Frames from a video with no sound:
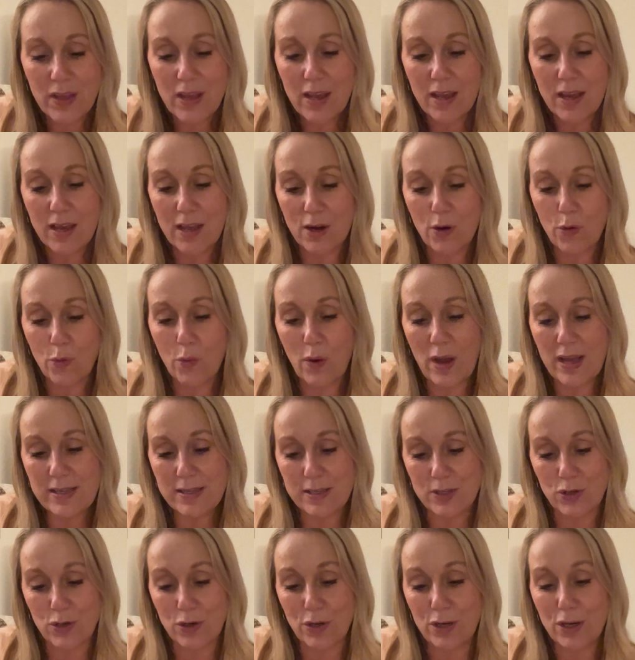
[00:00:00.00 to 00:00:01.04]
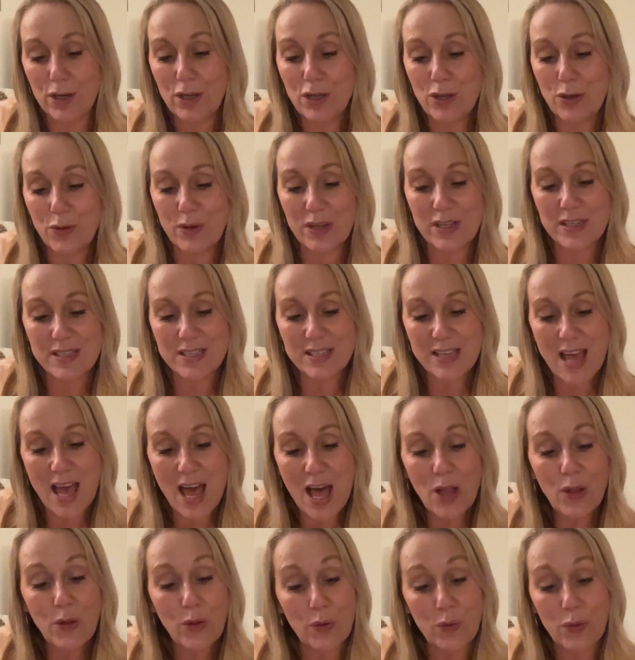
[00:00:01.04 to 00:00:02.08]
In a Western, you can
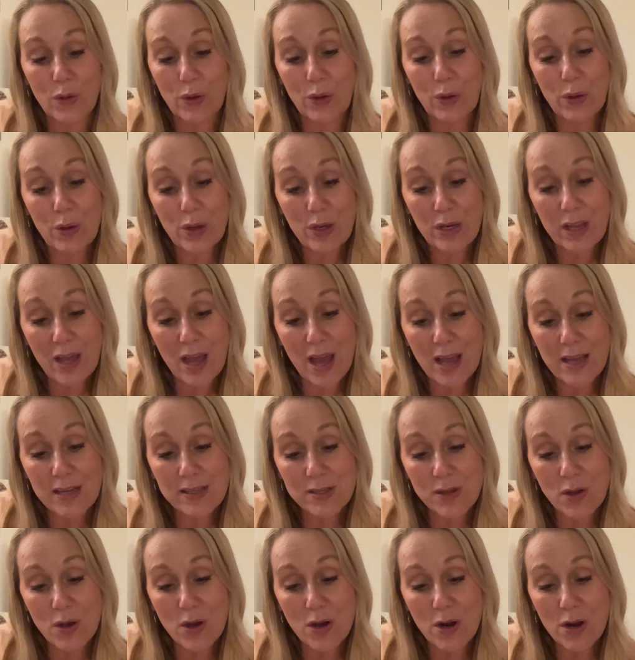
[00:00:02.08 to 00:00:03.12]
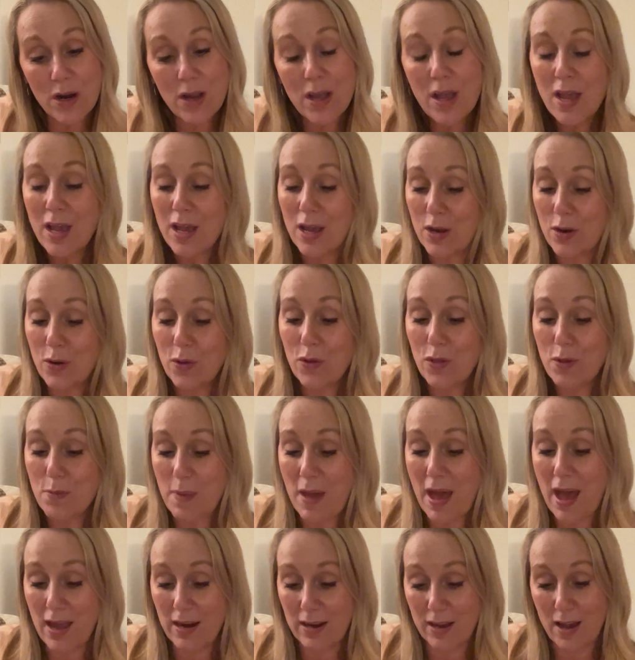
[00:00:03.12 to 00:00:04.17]
tell who the good guys are and who the
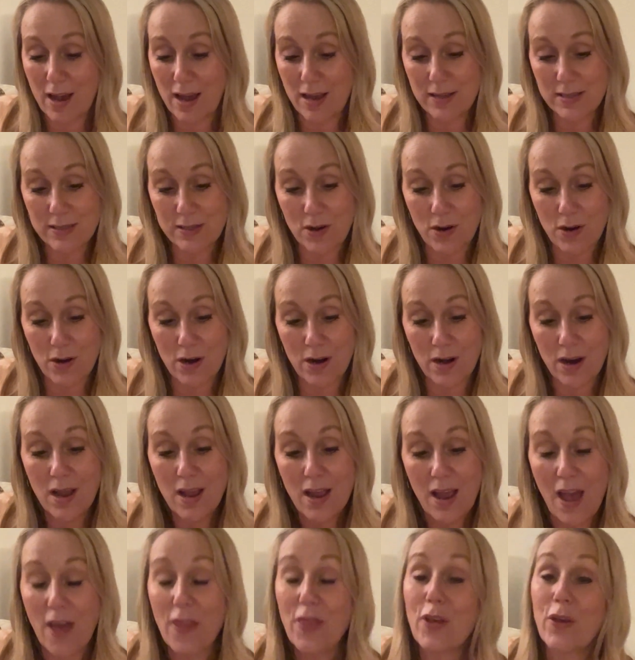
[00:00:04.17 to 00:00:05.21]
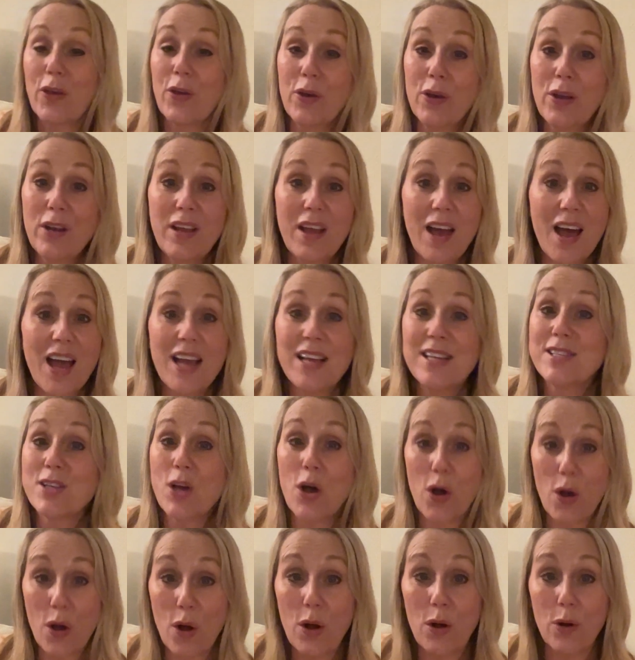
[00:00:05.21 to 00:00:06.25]
bad guys are, and the good guys
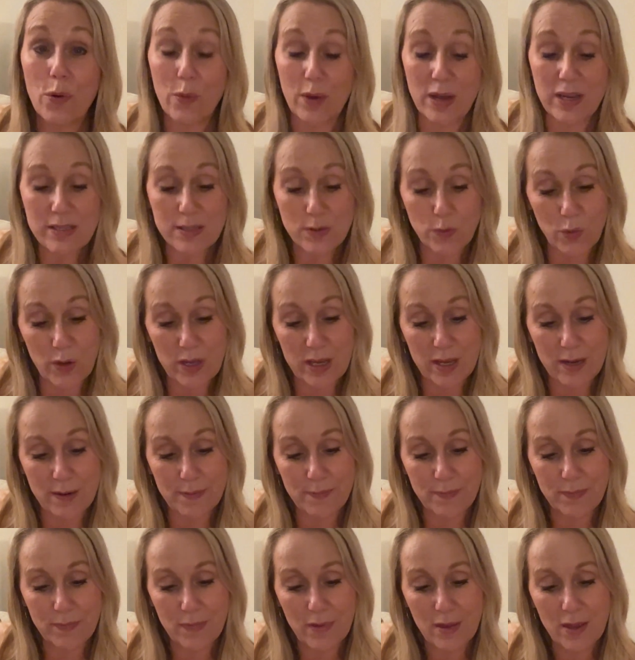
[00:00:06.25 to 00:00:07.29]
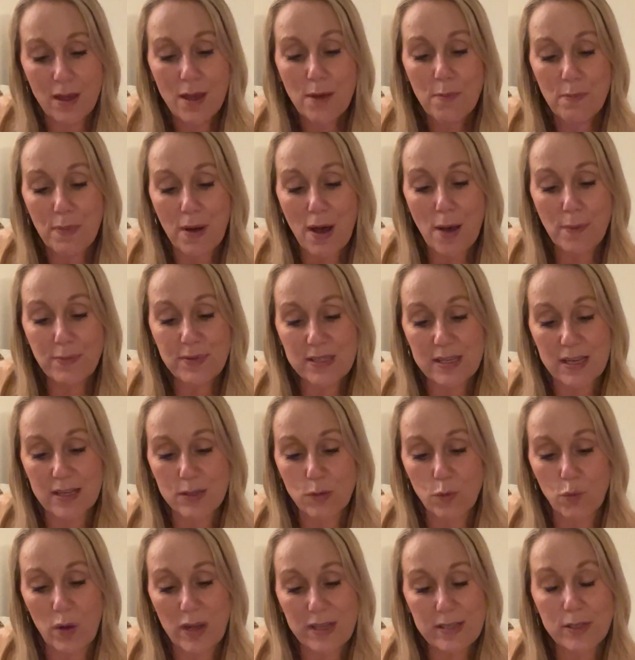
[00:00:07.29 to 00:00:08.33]
always win. Bob says
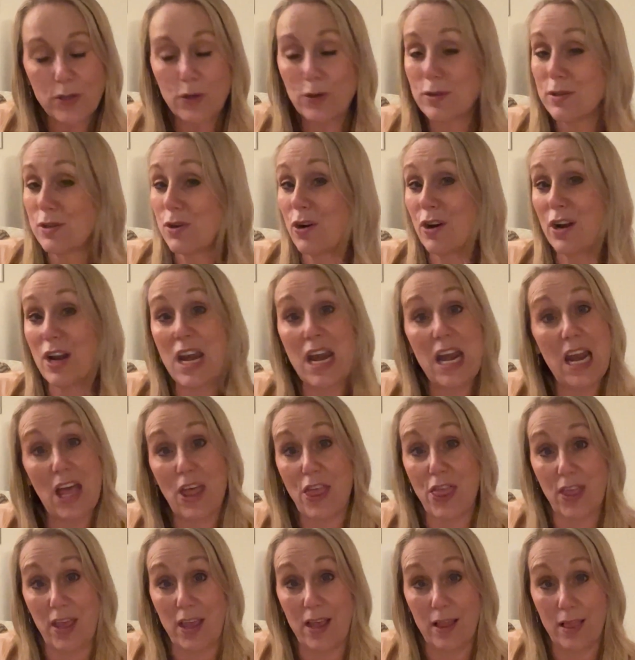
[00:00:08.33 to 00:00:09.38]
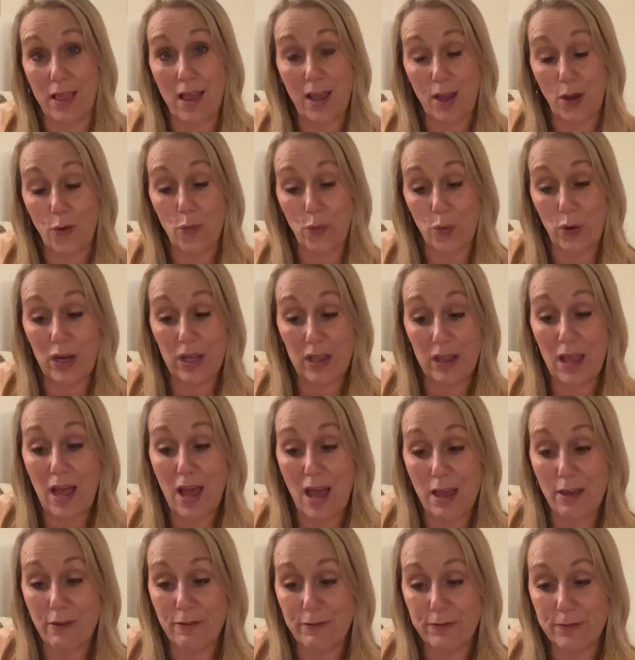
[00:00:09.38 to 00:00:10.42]
Westerns are nothing like real
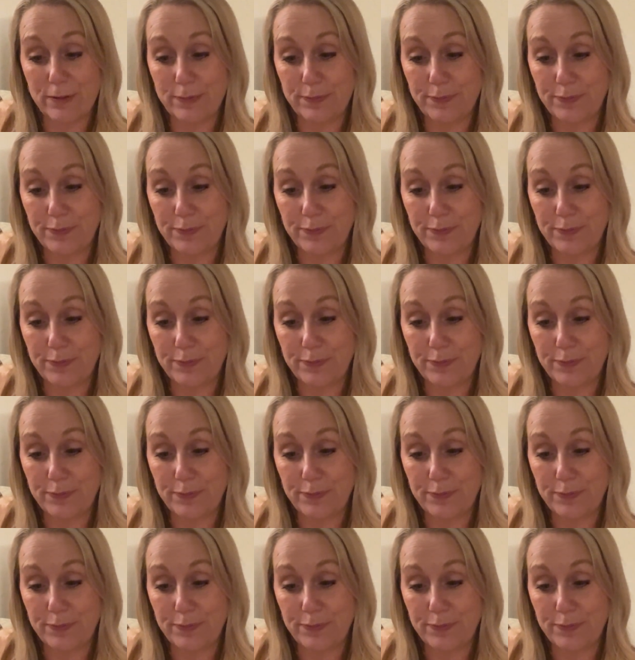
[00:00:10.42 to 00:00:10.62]
life.